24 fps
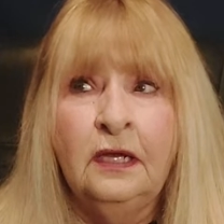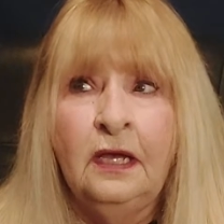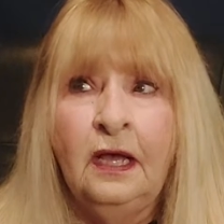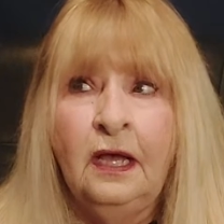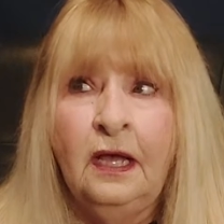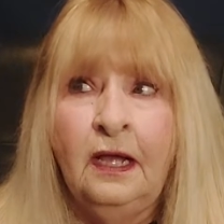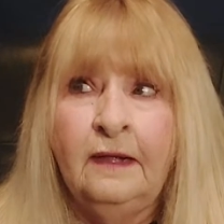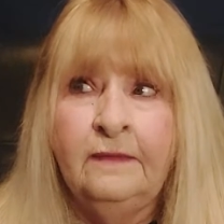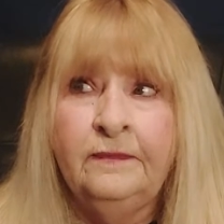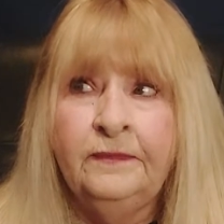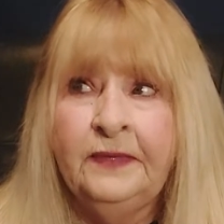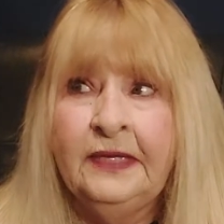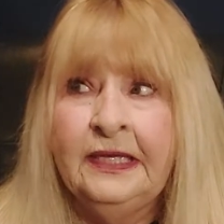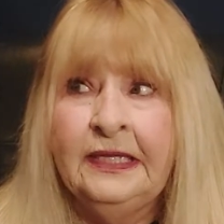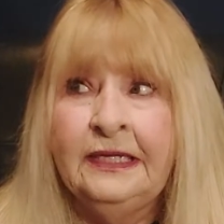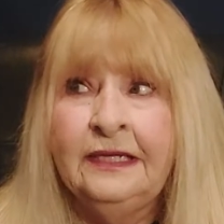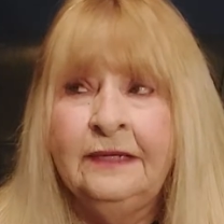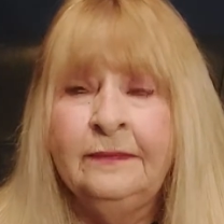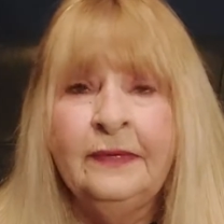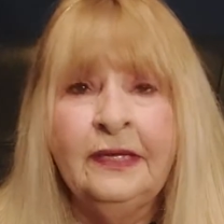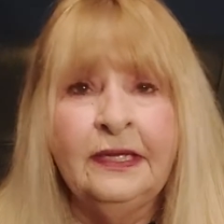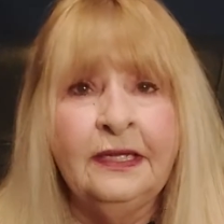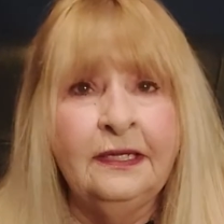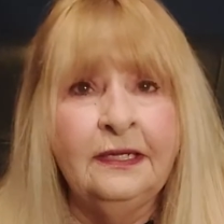
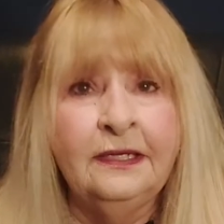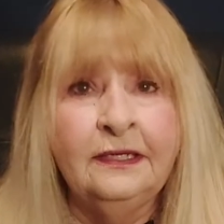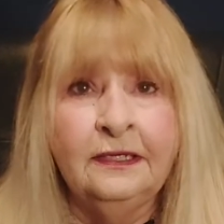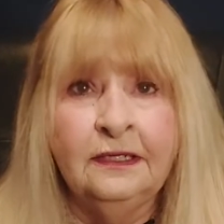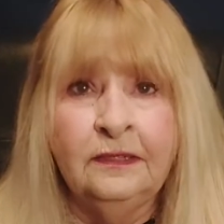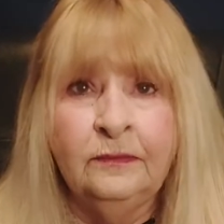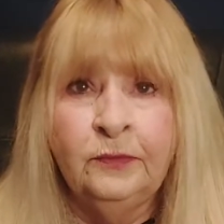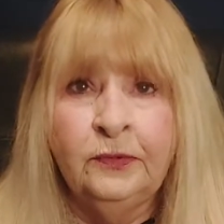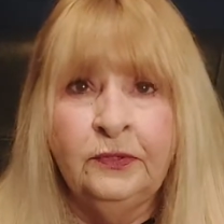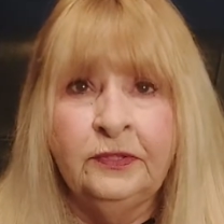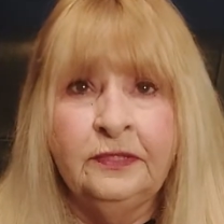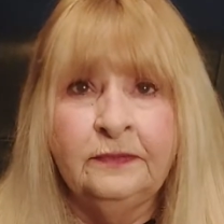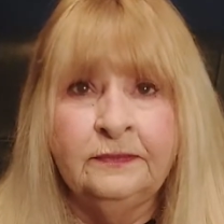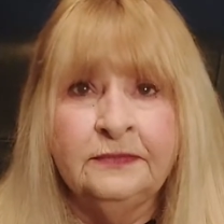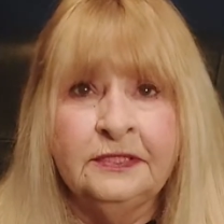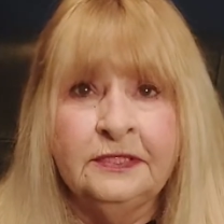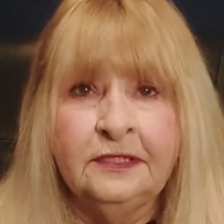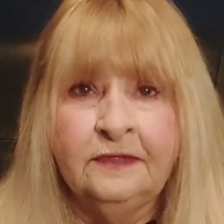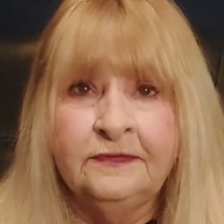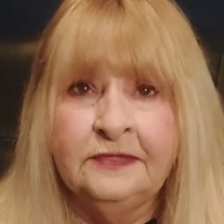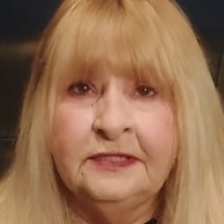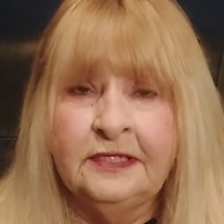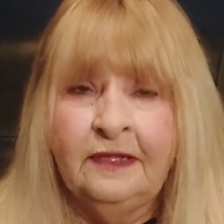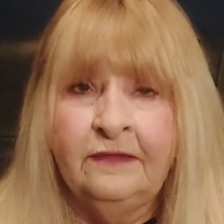Anybody can put
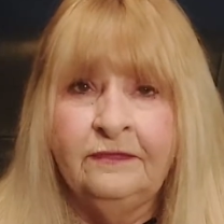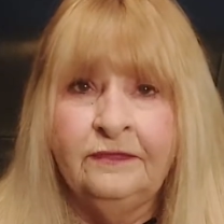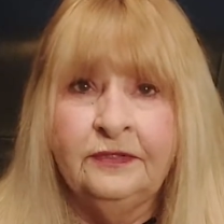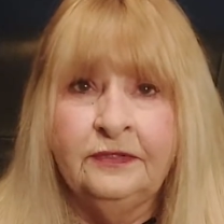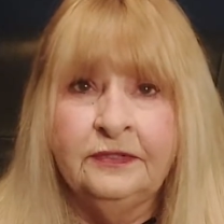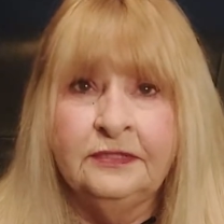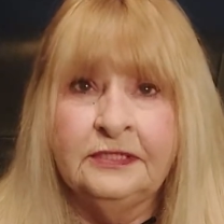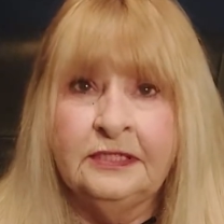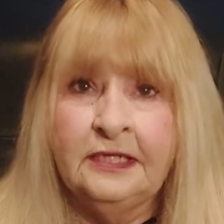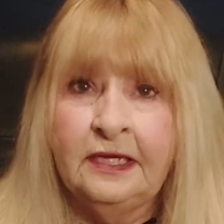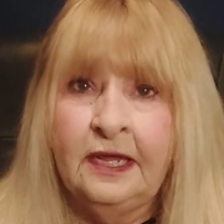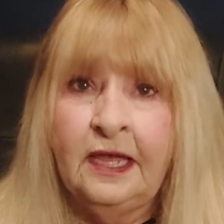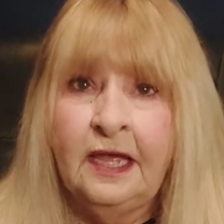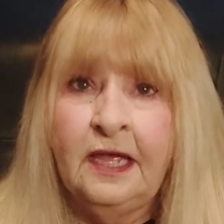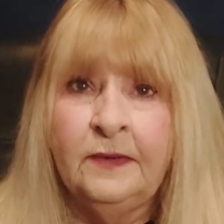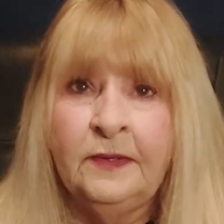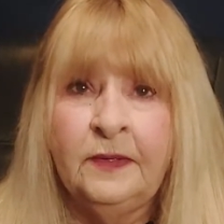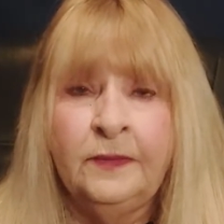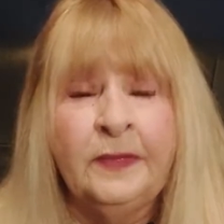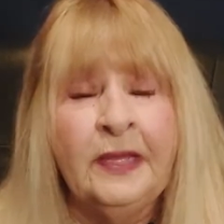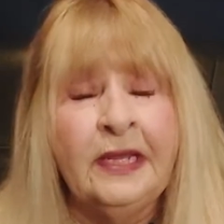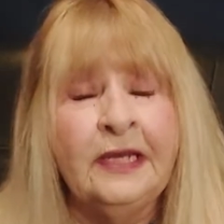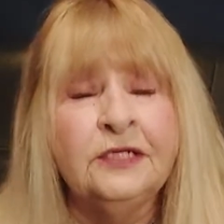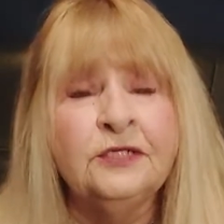themselves out there and say, hey, I'm
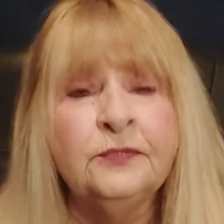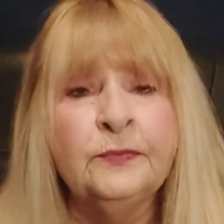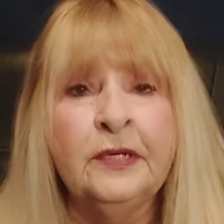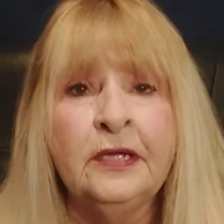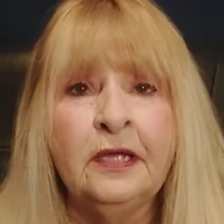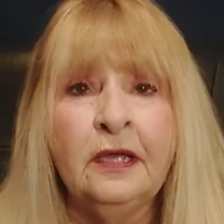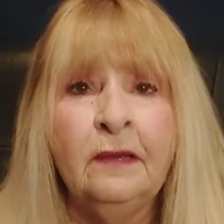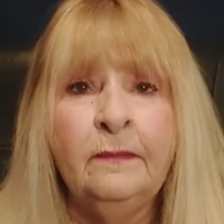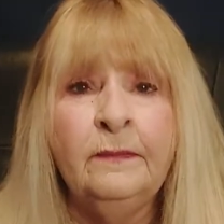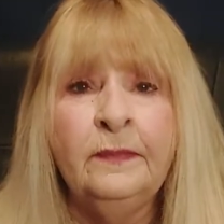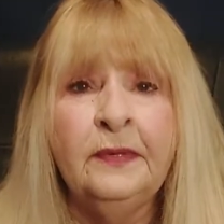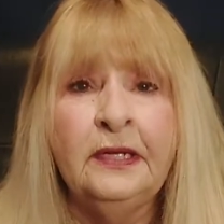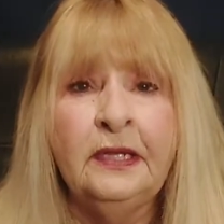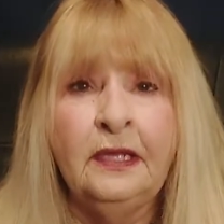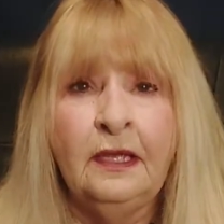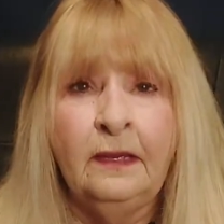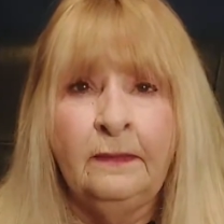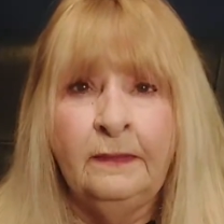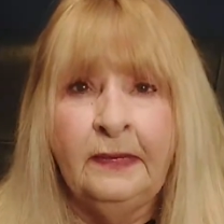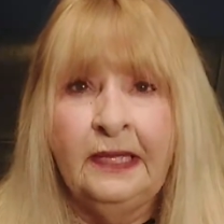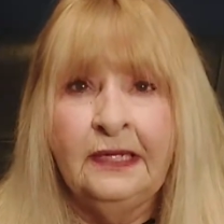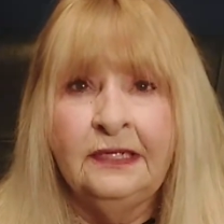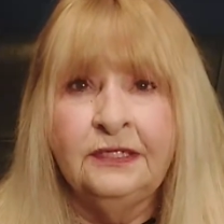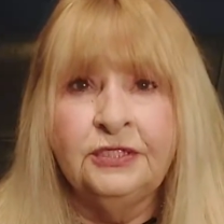a management company, I
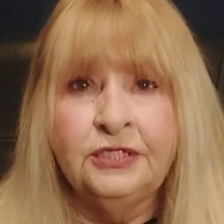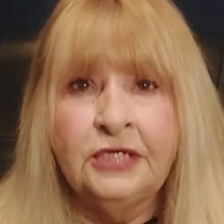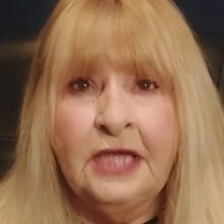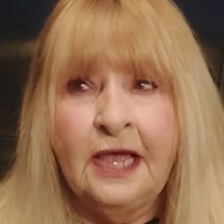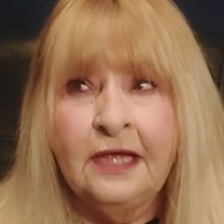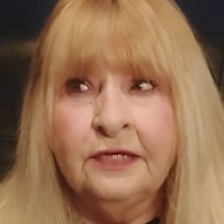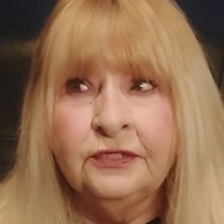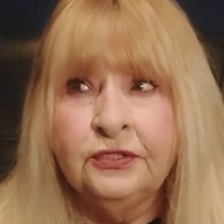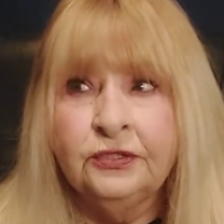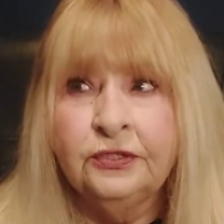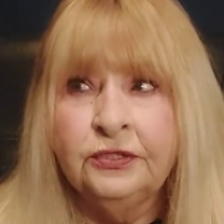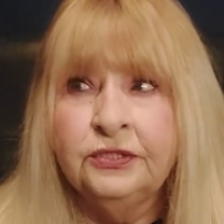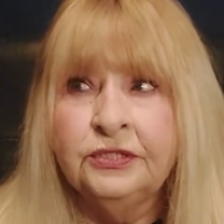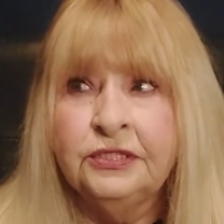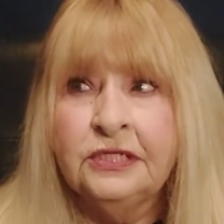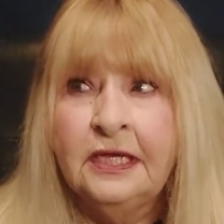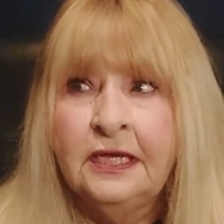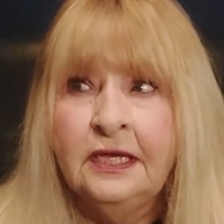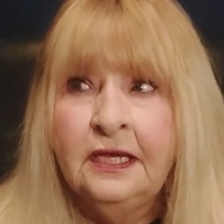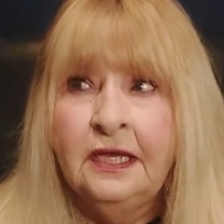manage actors,